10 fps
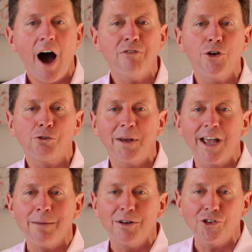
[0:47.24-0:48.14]
I first
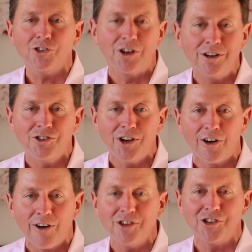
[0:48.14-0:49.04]
became interested in
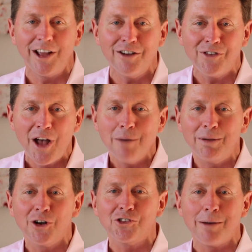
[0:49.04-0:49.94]
Generation F
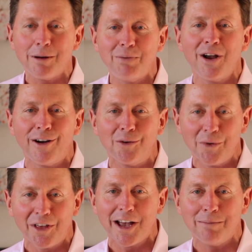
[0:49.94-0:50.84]
because I'm a parent
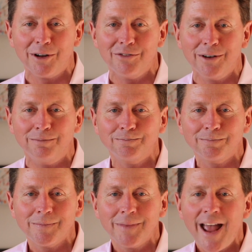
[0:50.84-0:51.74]
with a couple of them.
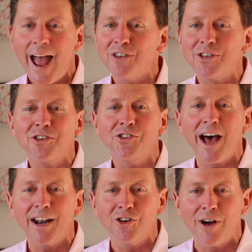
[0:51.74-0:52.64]
As they
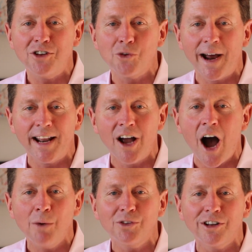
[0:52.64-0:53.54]
started graduating,
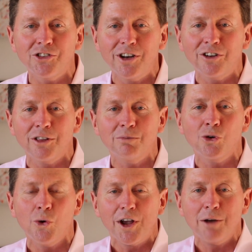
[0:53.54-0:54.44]
I was listening to them
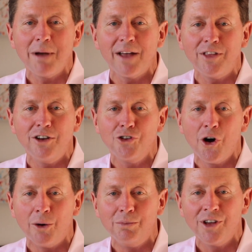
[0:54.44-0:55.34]
talking about their
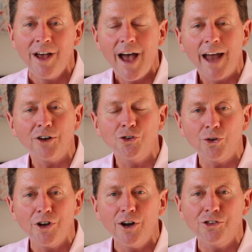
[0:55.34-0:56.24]
jobs, and I
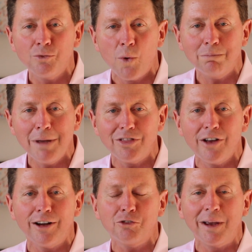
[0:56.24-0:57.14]
took notice of what met
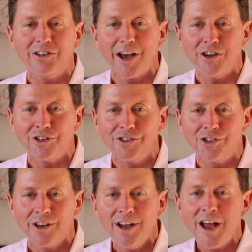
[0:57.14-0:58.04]
their
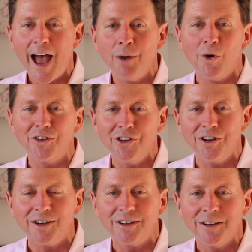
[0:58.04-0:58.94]
expectations and what
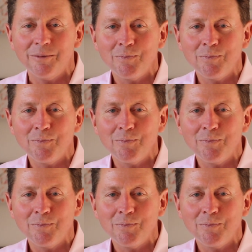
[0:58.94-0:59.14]
didn't.